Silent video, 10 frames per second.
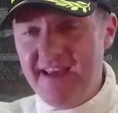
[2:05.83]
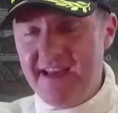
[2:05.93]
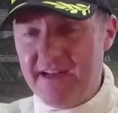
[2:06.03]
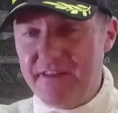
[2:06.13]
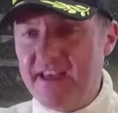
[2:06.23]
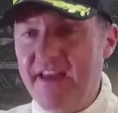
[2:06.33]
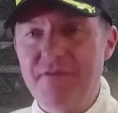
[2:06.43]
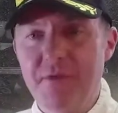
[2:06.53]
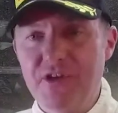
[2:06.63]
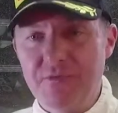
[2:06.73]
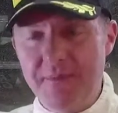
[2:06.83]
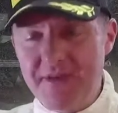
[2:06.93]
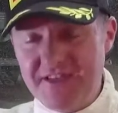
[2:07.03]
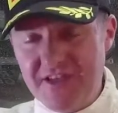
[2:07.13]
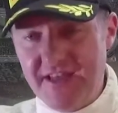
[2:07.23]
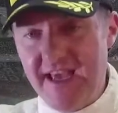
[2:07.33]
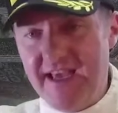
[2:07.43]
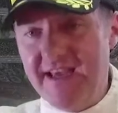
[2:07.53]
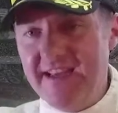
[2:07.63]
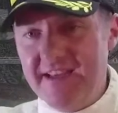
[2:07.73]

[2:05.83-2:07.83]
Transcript: and I think everybody will be pitching their